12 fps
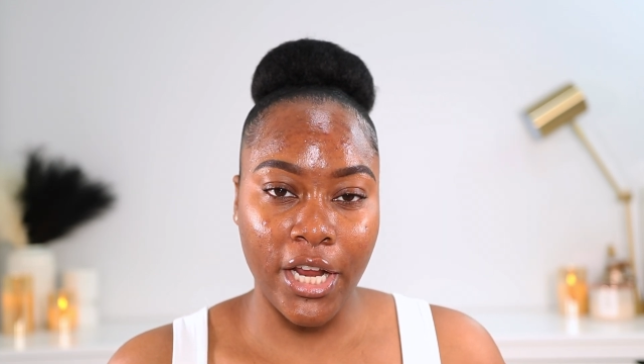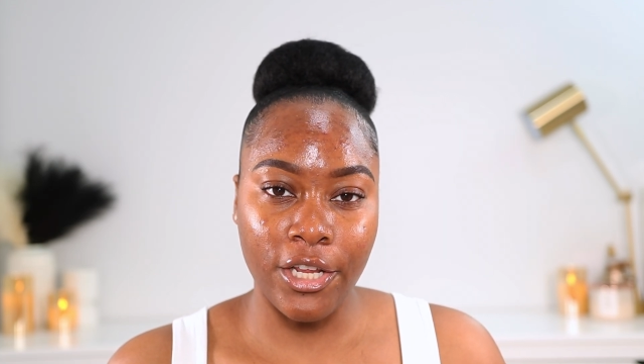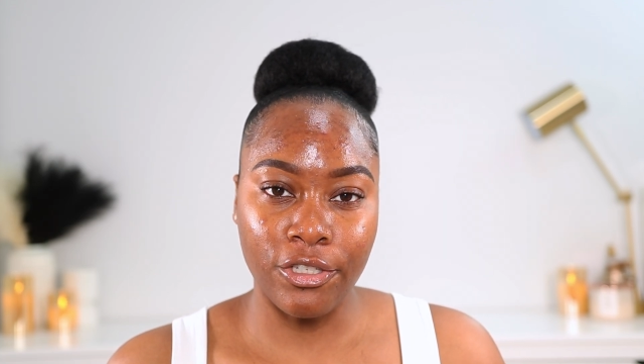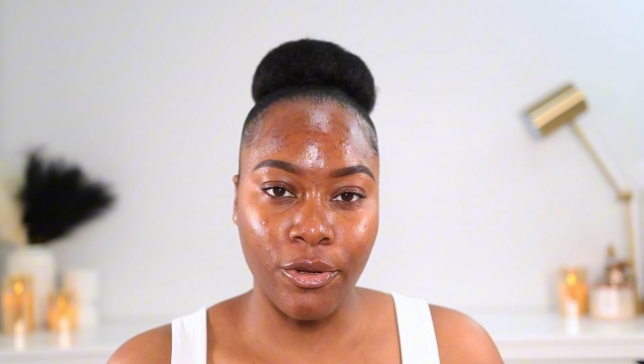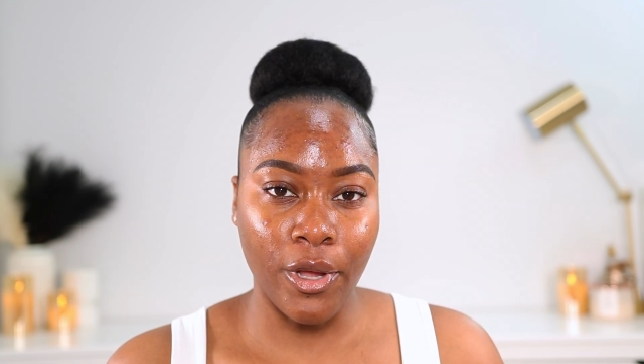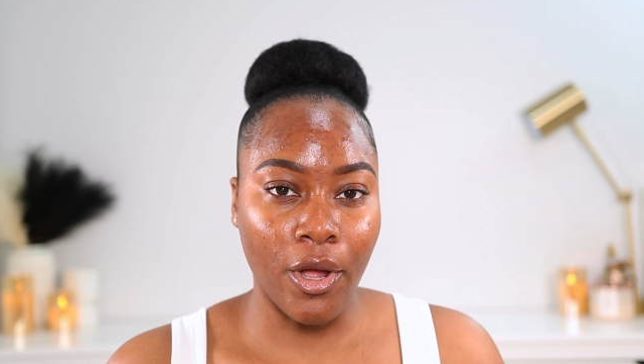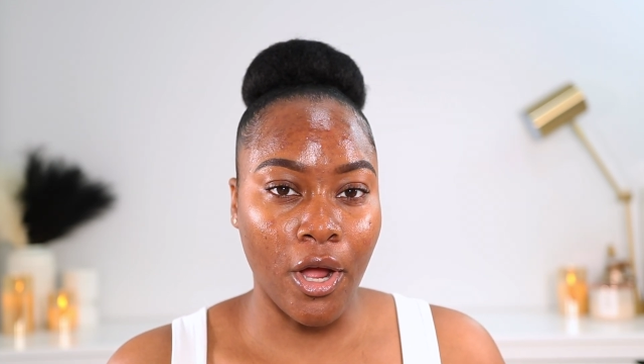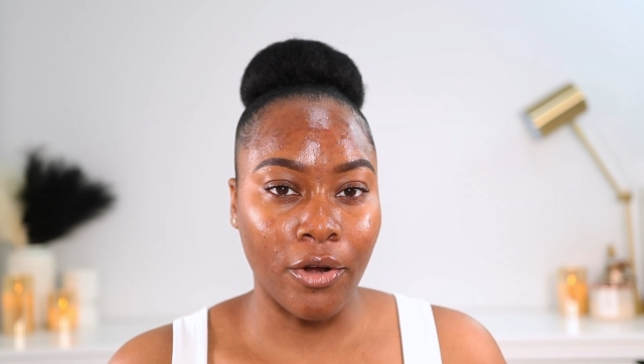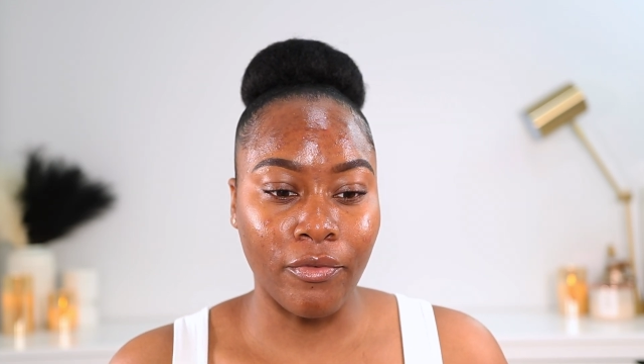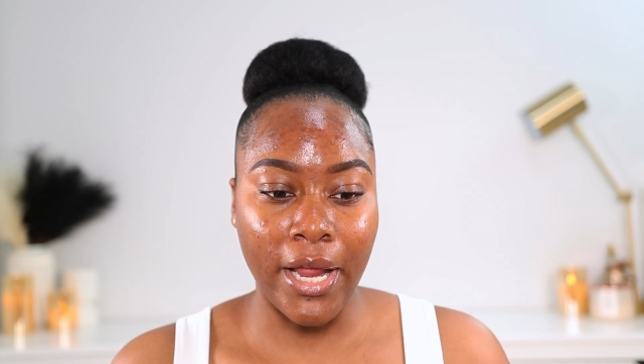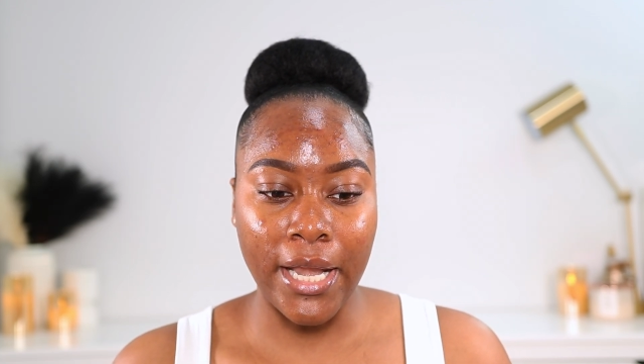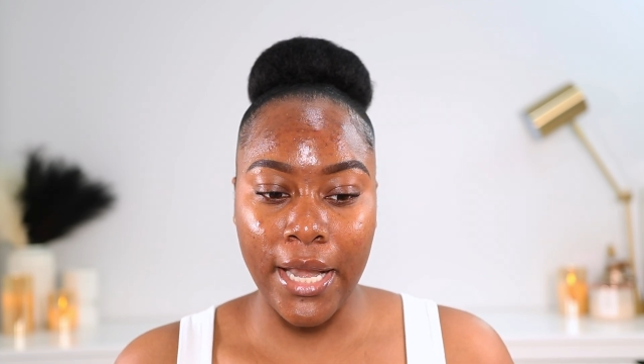that is going
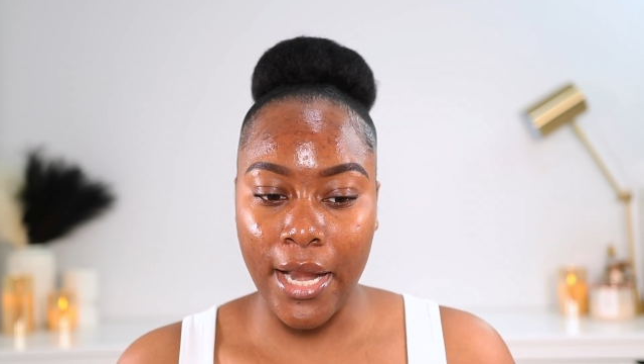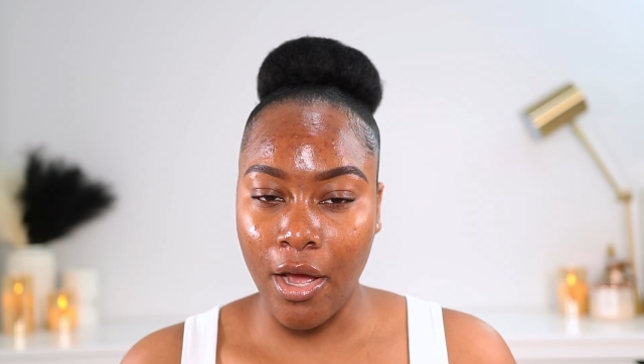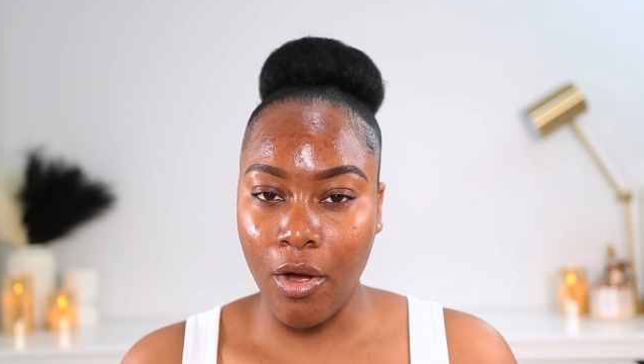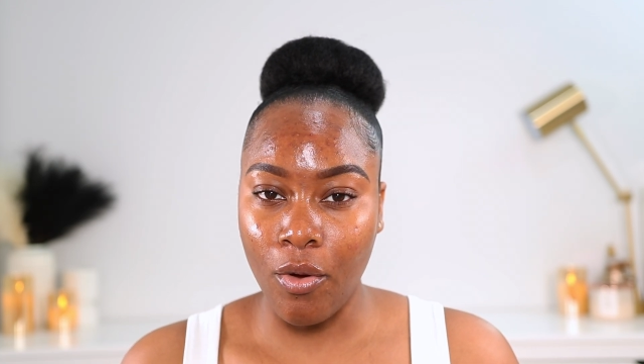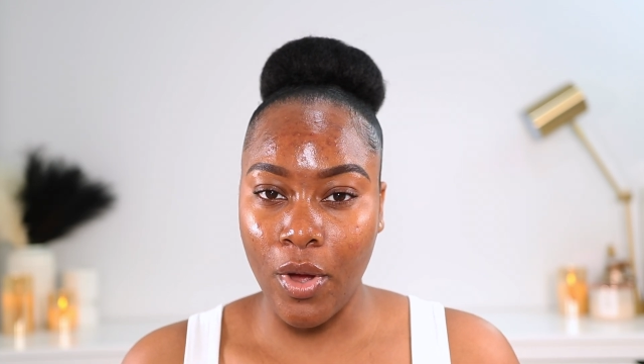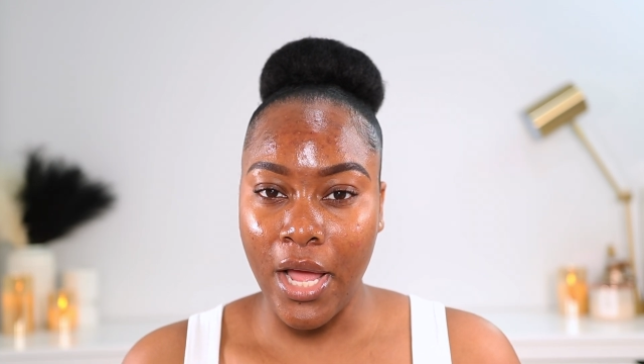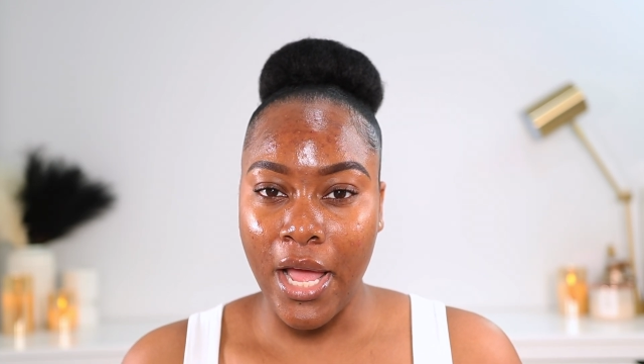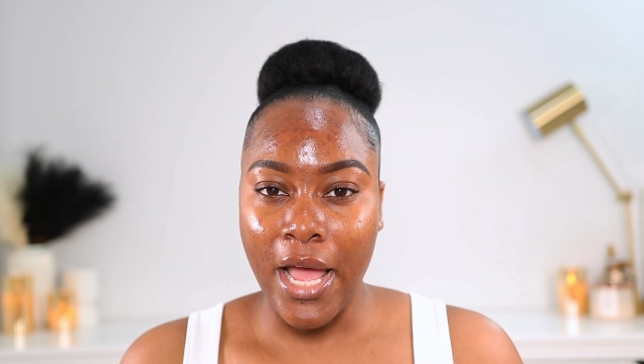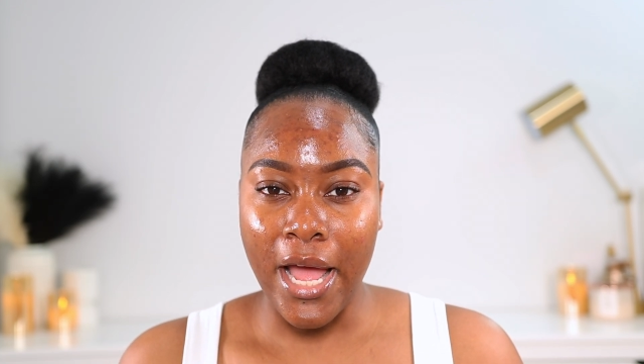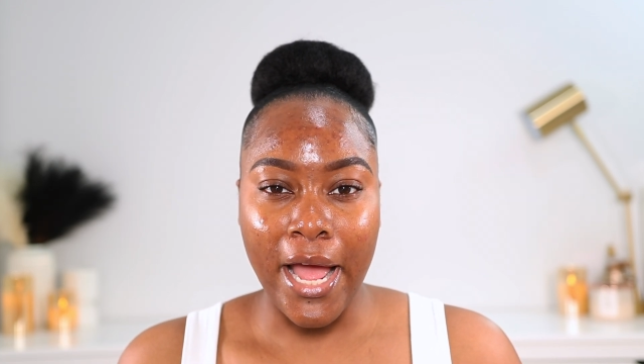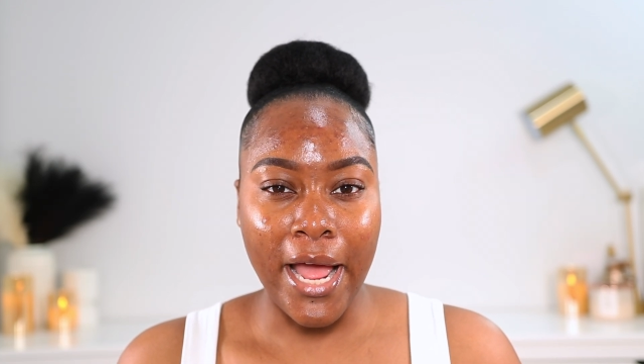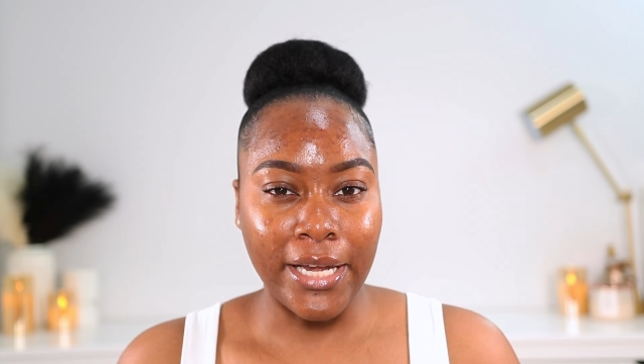on right now,
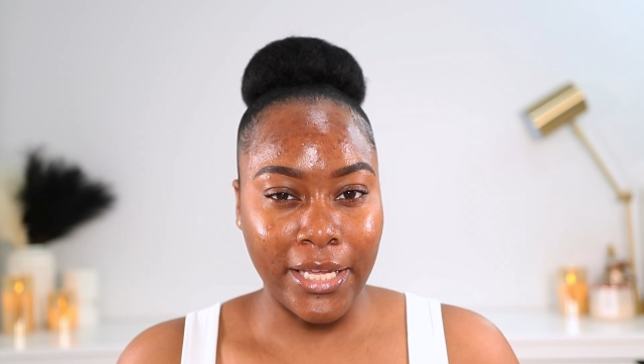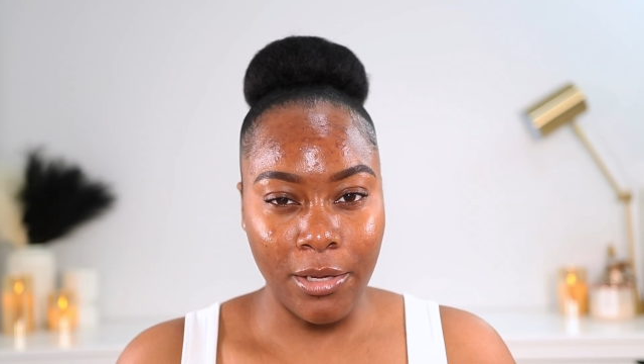and